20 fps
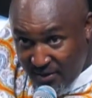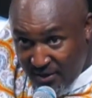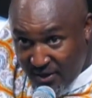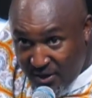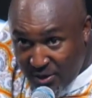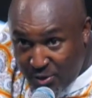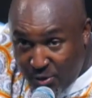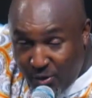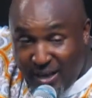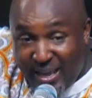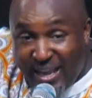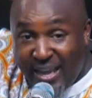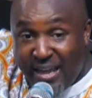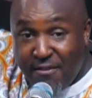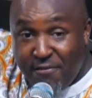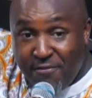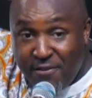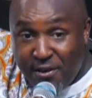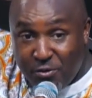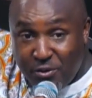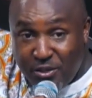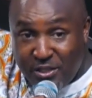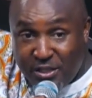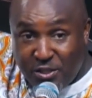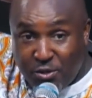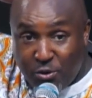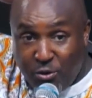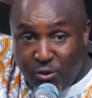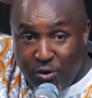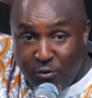So heaven will
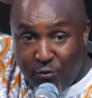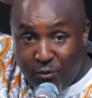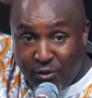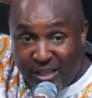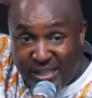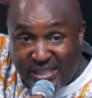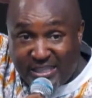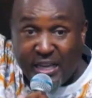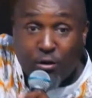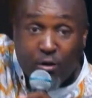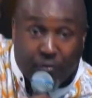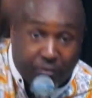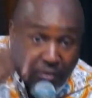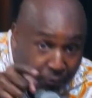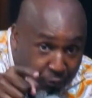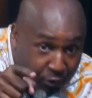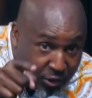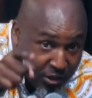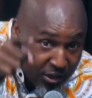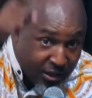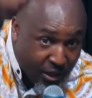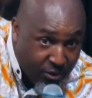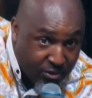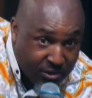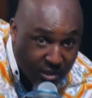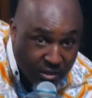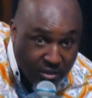destroy you for the sake of the 40,000.